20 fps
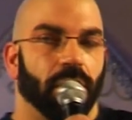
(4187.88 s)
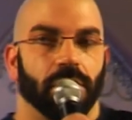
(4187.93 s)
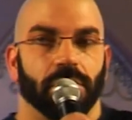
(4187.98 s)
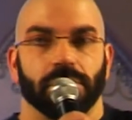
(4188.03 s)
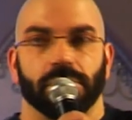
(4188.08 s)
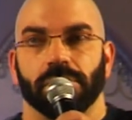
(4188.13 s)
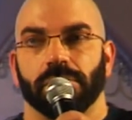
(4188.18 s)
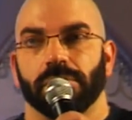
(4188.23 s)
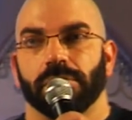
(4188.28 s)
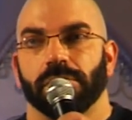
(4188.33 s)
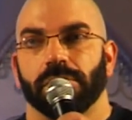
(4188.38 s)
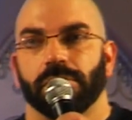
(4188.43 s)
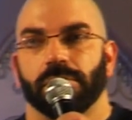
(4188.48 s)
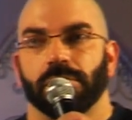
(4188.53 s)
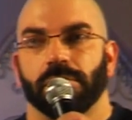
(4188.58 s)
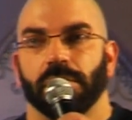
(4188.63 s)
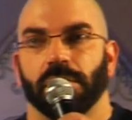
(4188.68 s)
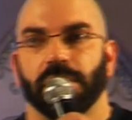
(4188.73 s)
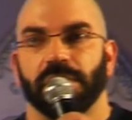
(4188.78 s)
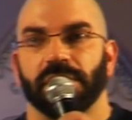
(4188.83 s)
Well,
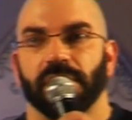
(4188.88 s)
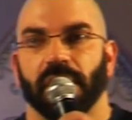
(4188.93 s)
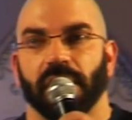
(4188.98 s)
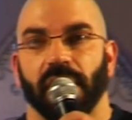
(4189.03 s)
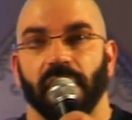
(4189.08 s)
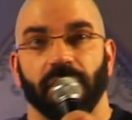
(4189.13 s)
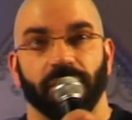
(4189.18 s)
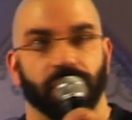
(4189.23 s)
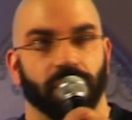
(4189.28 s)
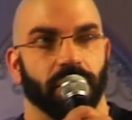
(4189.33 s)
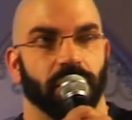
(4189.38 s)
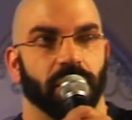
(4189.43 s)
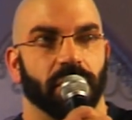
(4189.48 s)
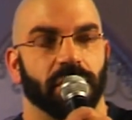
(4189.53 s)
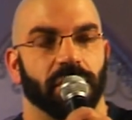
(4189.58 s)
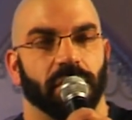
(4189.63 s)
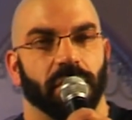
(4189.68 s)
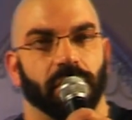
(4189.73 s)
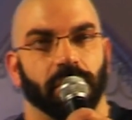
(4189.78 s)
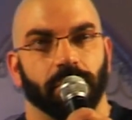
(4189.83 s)
at least not after
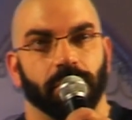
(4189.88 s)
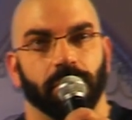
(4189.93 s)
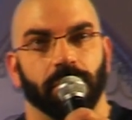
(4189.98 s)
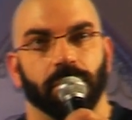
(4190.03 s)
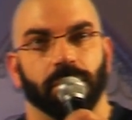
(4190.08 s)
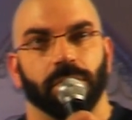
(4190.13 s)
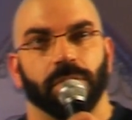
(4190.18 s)
the exam.